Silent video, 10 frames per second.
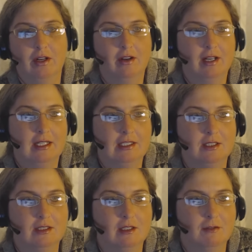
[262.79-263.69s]
and you're getting
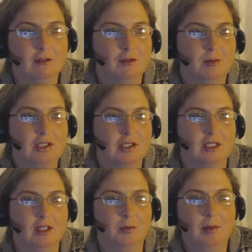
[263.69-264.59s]
just enough
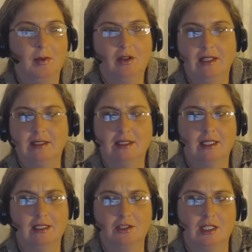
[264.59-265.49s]
information to know people are
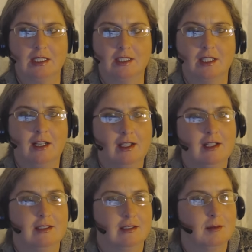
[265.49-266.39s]
acting kind of strange.
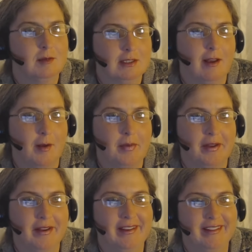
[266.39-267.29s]
Something's up,
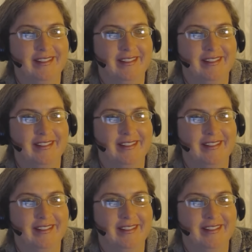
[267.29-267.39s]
